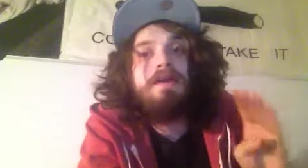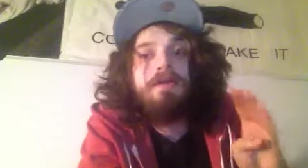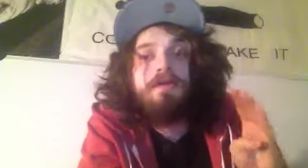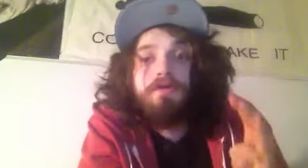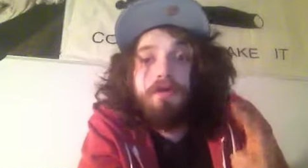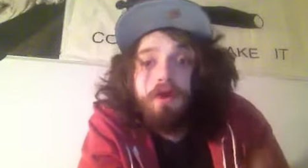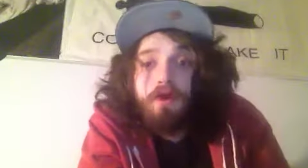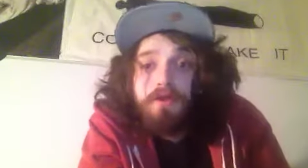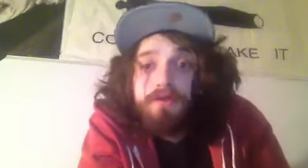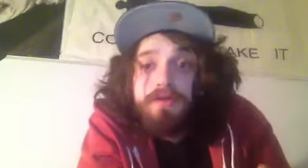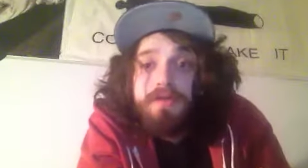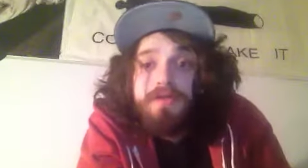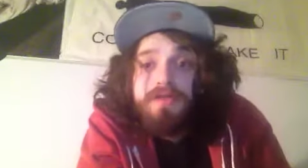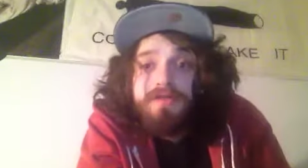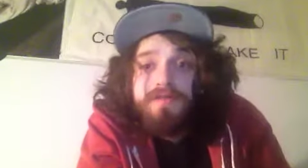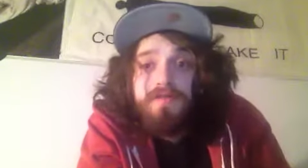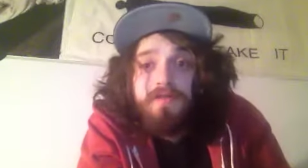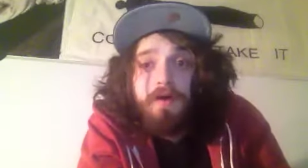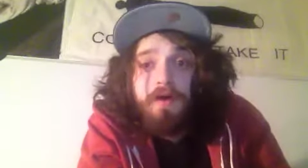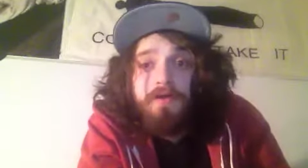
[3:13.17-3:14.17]
Carthage
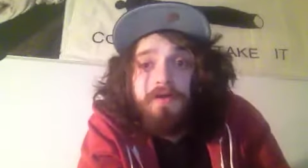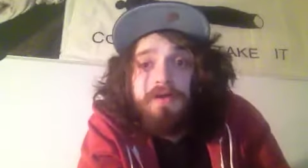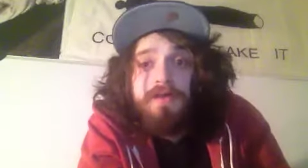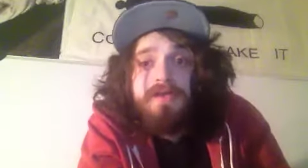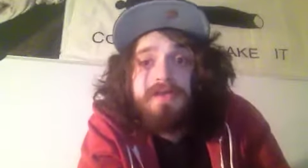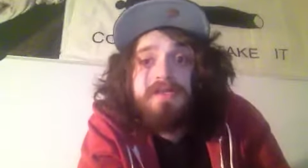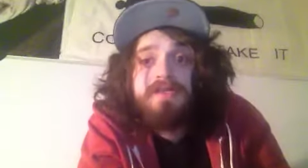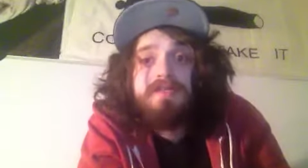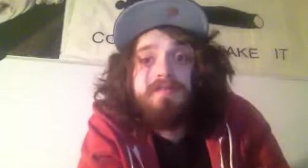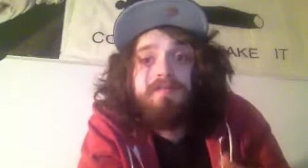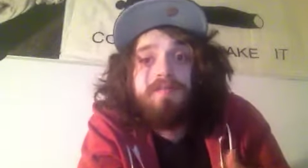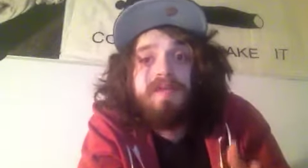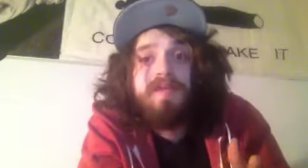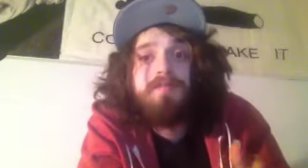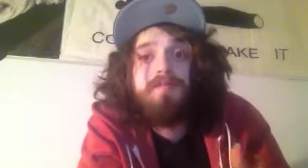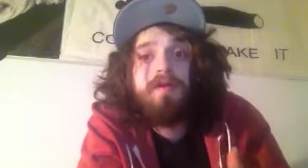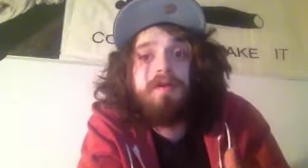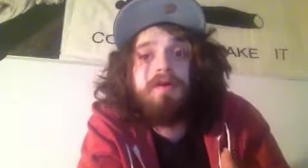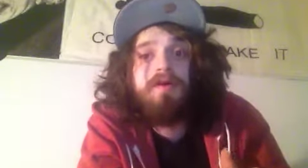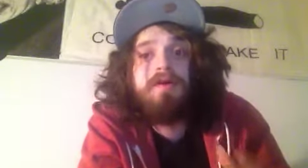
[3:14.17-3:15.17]
falling is a
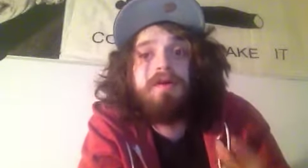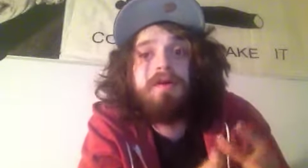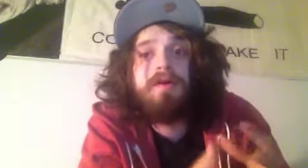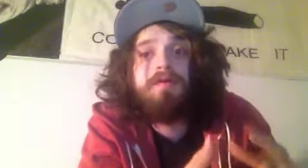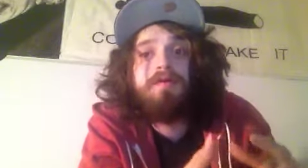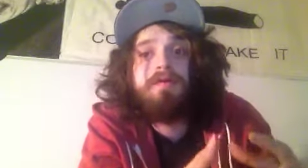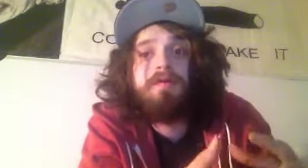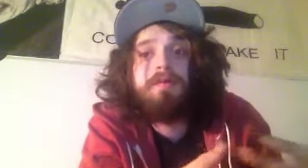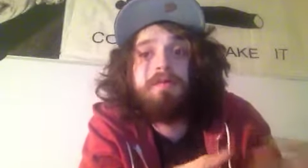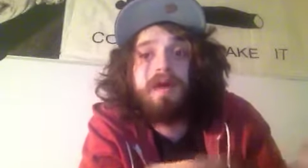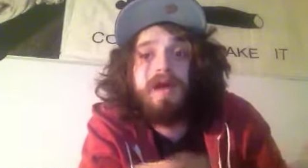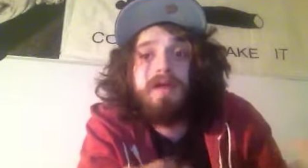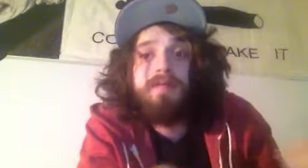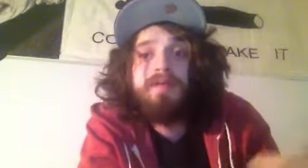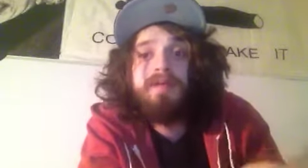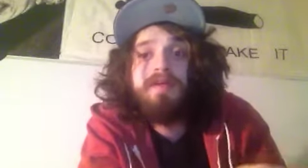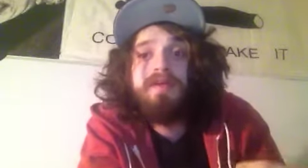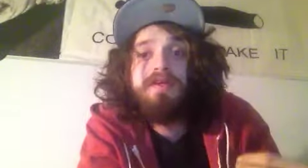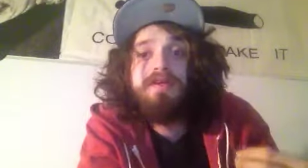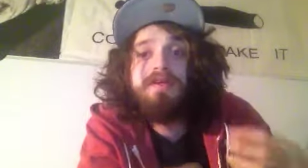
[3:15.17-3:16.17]
big part, in my
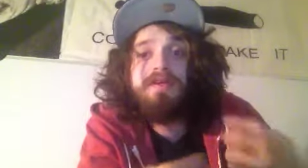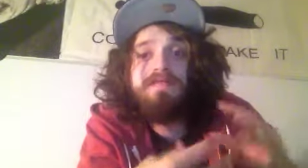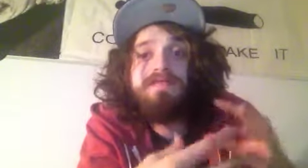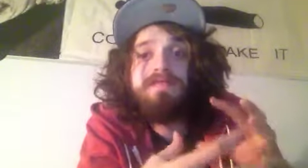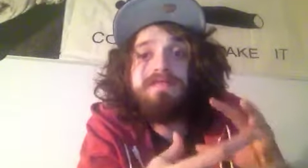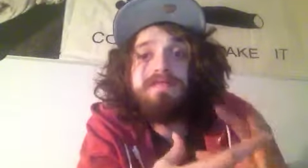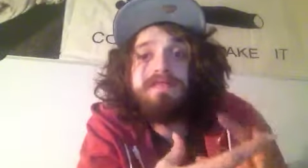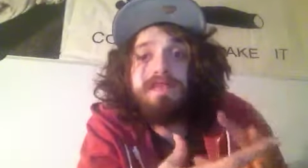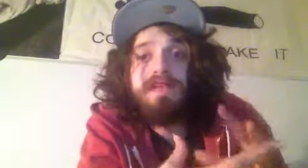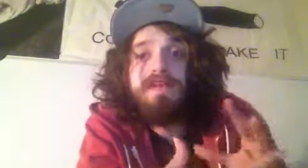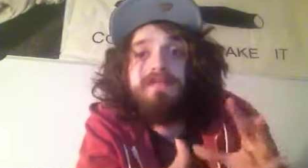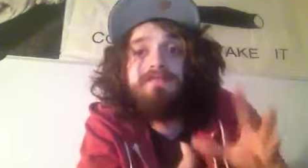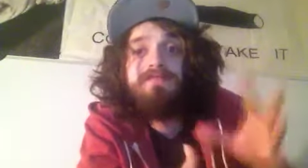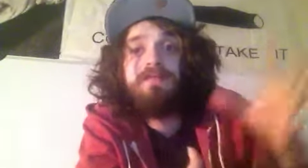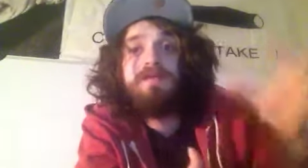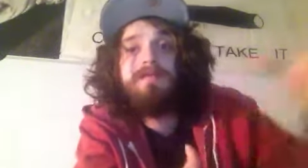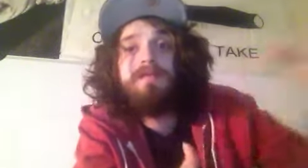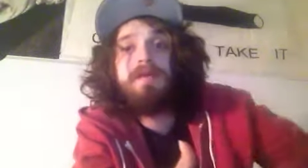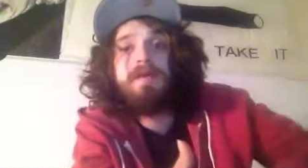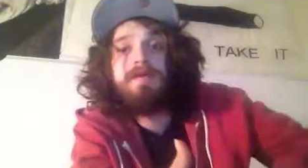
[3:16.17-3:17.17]
opinion, of
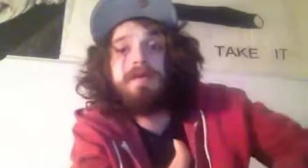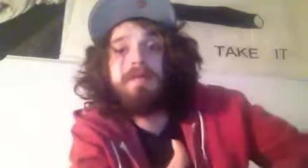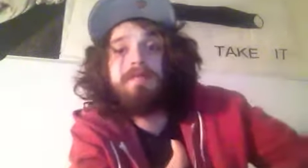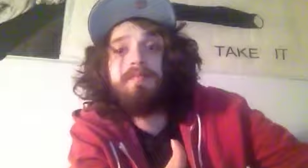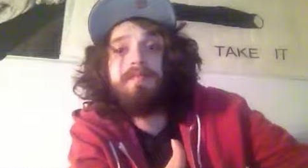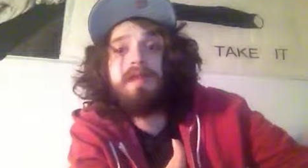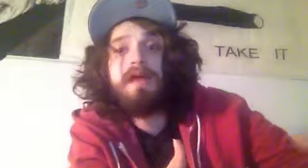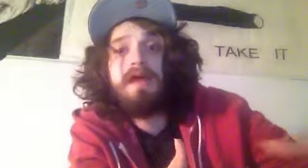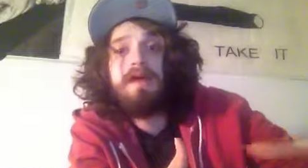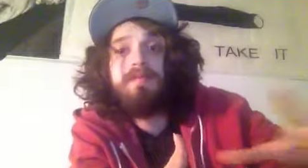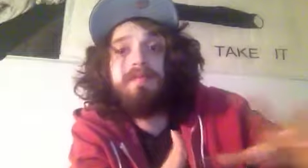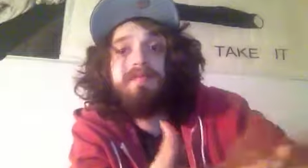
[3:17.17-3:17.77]
slavery becoming black.